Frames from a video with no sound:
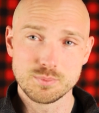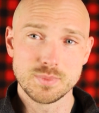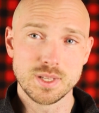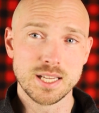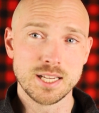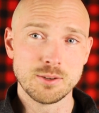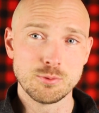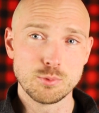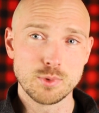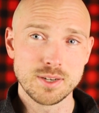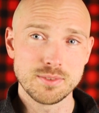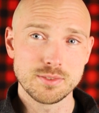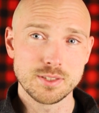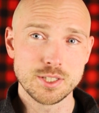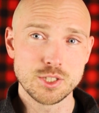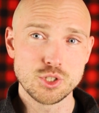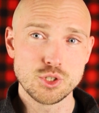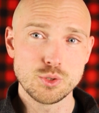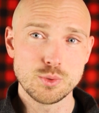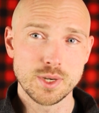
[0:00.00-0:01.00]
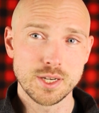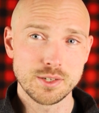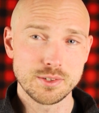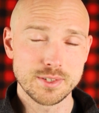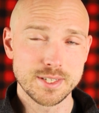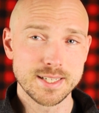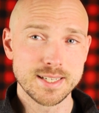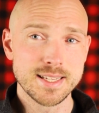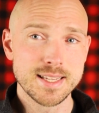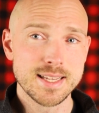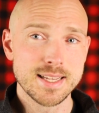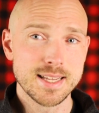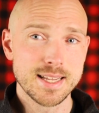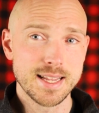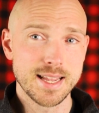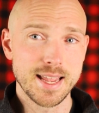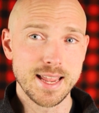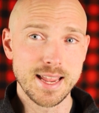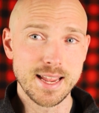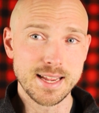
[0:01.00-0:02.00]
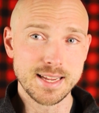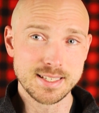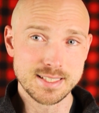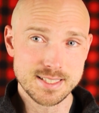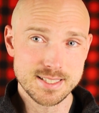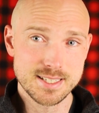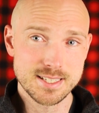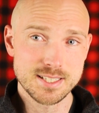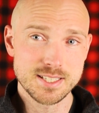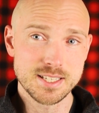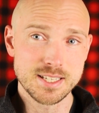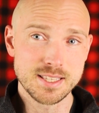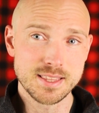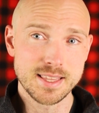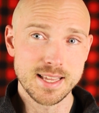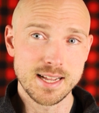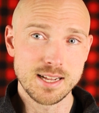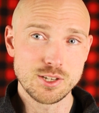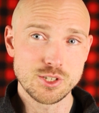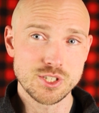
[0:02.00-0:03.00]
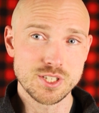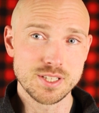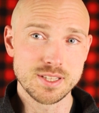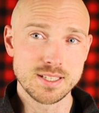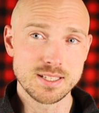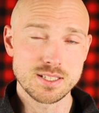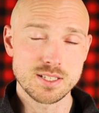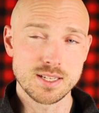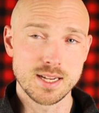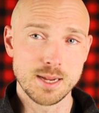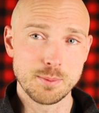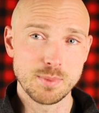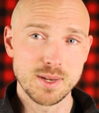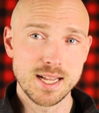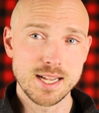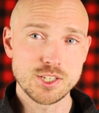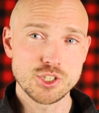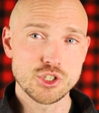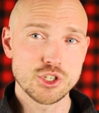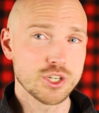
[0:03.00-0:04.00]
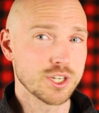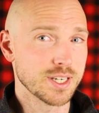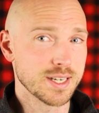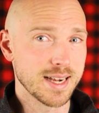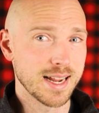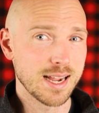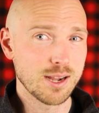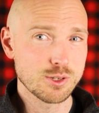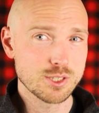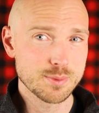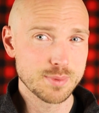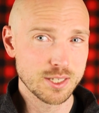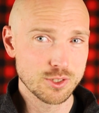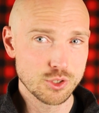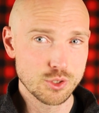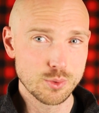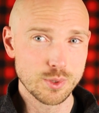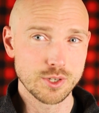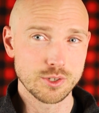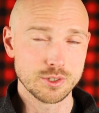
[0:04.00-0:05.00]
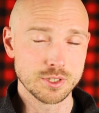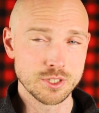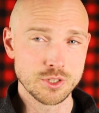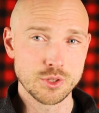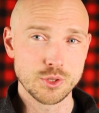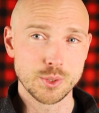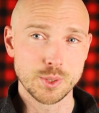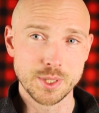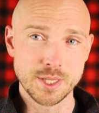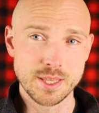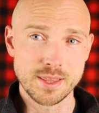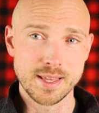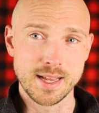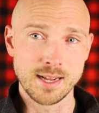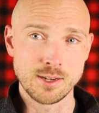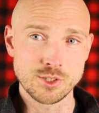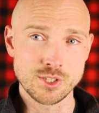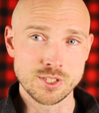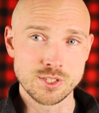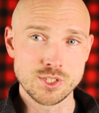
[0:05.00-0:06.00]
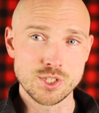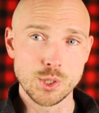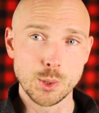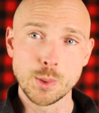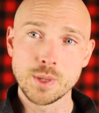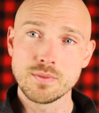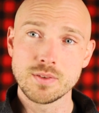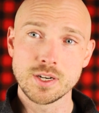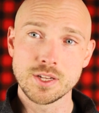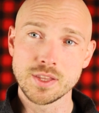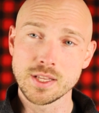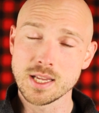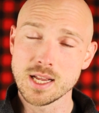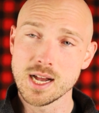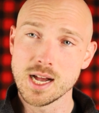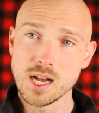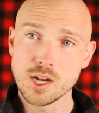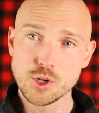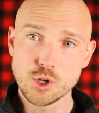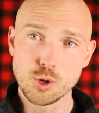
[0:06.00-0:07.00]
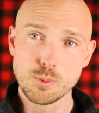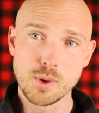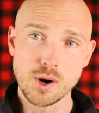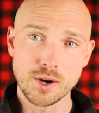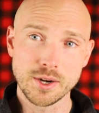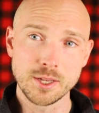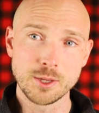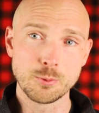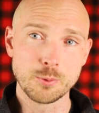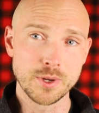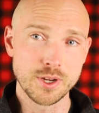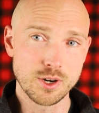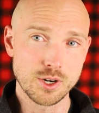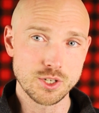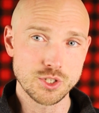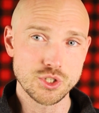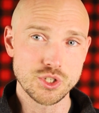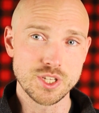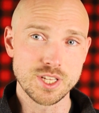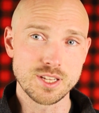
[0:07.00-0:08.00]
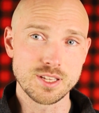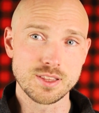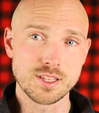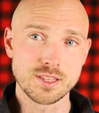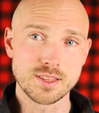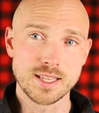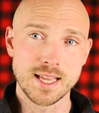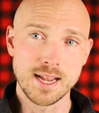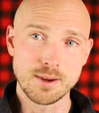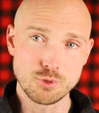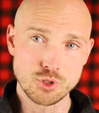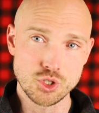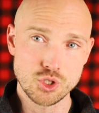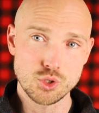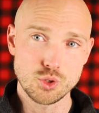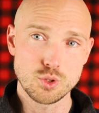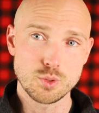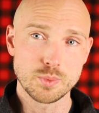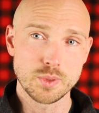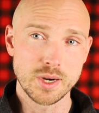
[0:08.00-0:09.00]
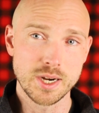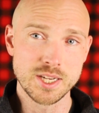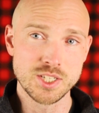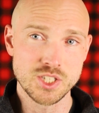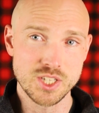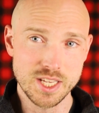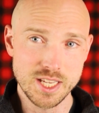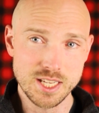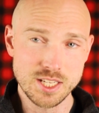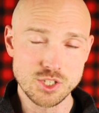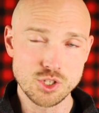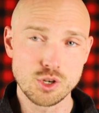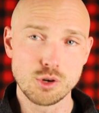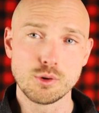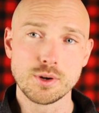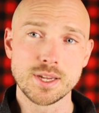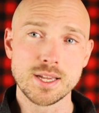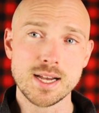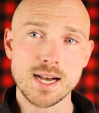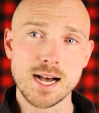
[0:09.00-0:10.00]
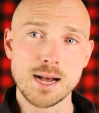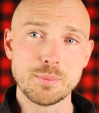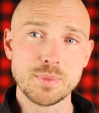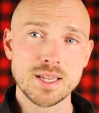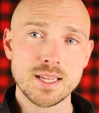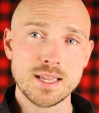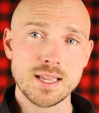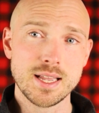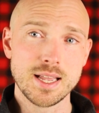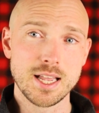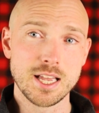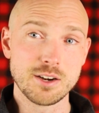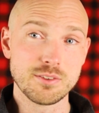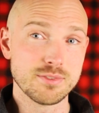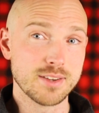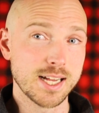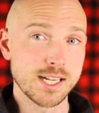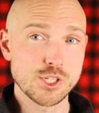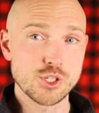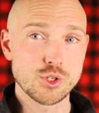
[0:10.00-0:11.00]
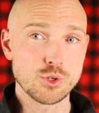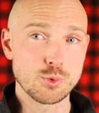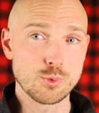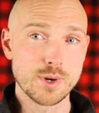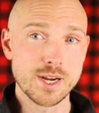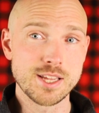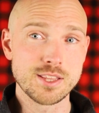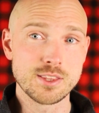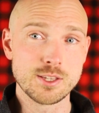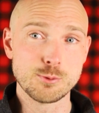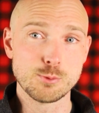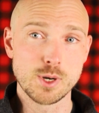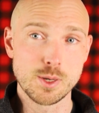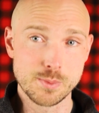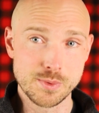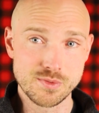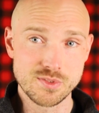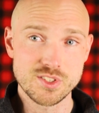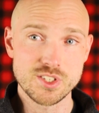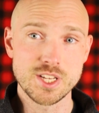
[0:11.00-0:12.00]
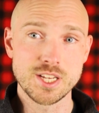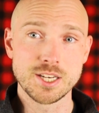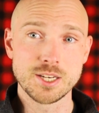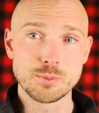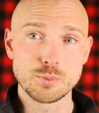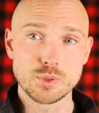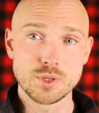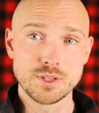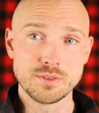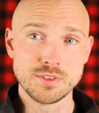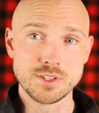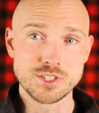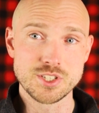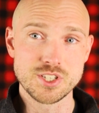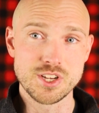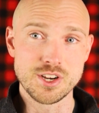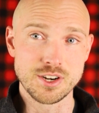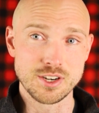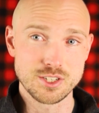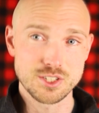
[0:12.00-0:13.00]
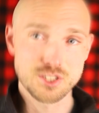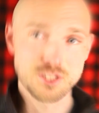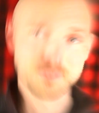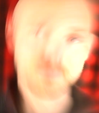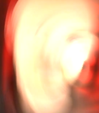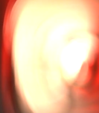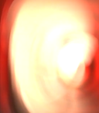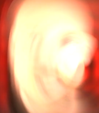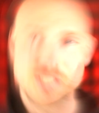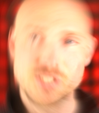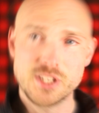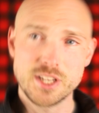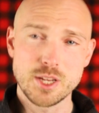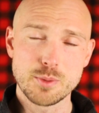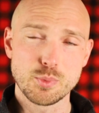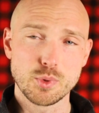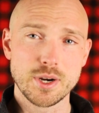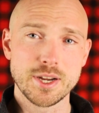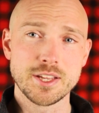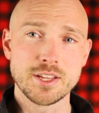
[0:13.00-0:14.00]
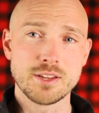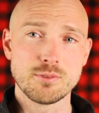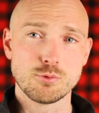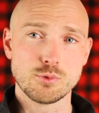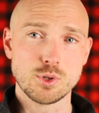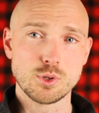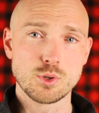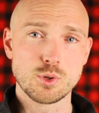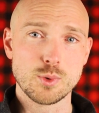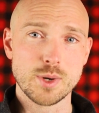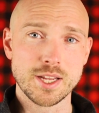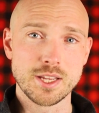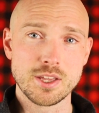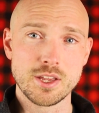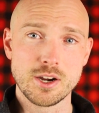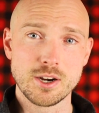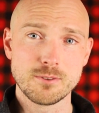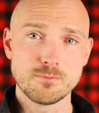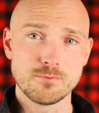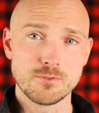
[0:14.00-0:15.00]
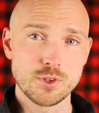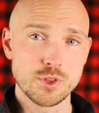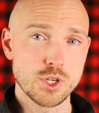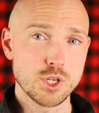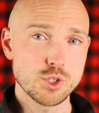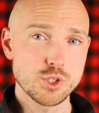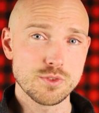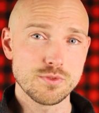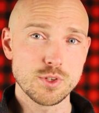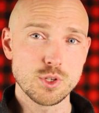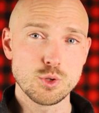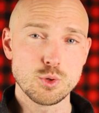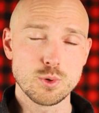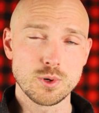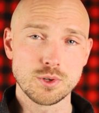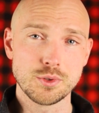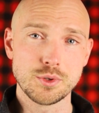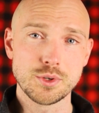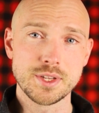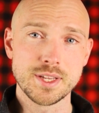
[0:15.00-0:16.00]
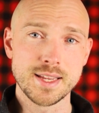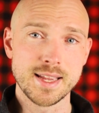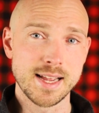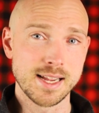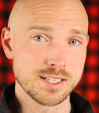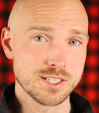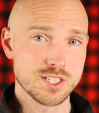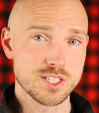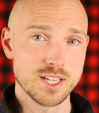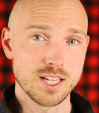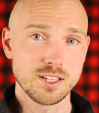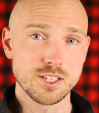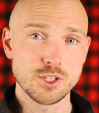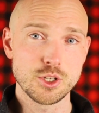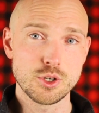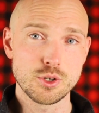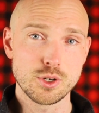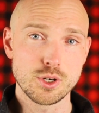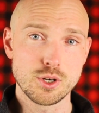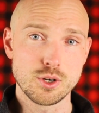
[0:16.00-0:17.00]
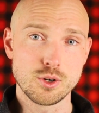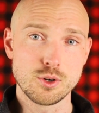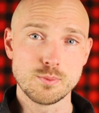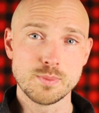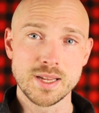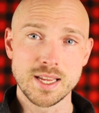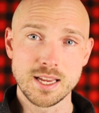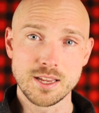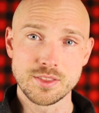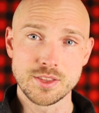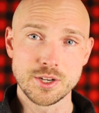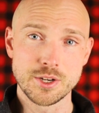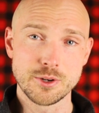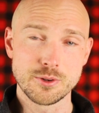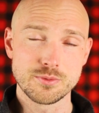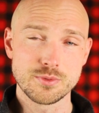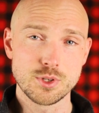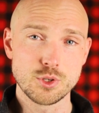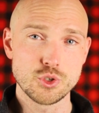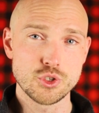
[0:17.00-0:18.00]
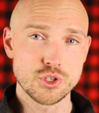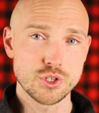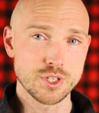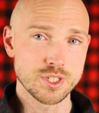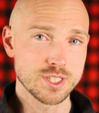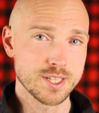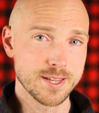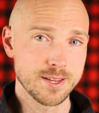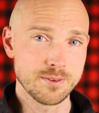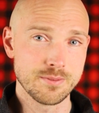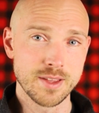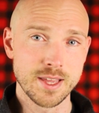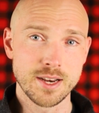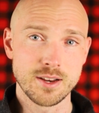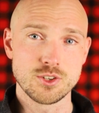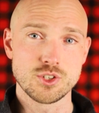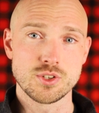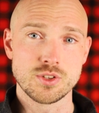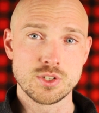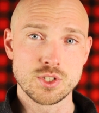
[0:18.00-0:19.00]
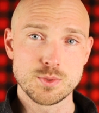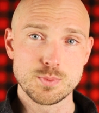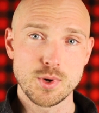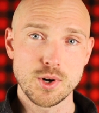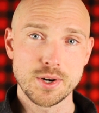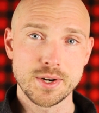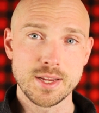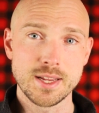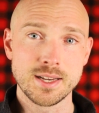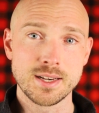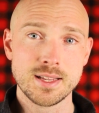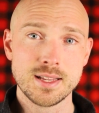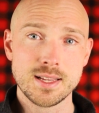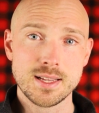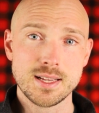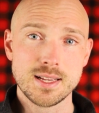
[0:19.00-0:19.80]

216,000 this time last year. Now it's about 230,000. So even on the condo market, we are seeing that the average sold price is going up at a faster rate than what we've seen in previous years. Let's take a break real quick here. For those of you who are looking at selling your home in the near future to take advantage of this market,